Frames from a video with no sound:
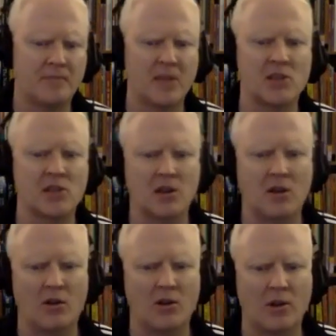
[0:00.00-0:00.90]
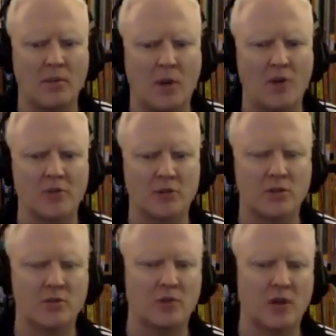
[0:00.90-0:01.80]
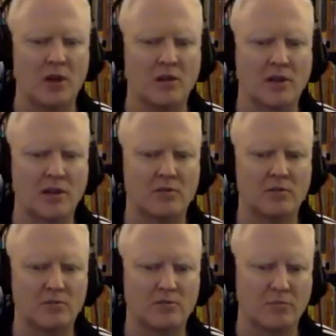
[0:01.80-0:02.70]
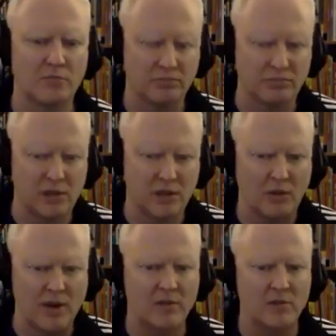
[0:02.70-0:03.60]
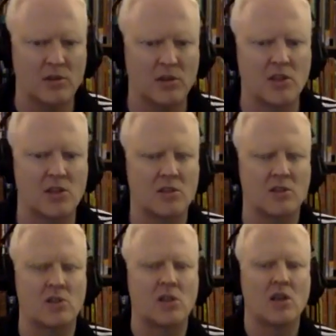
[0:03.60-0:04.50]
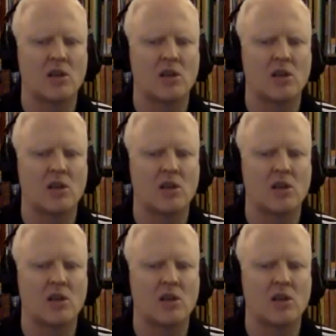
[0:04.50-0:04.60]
things that are a bother to regular citizens.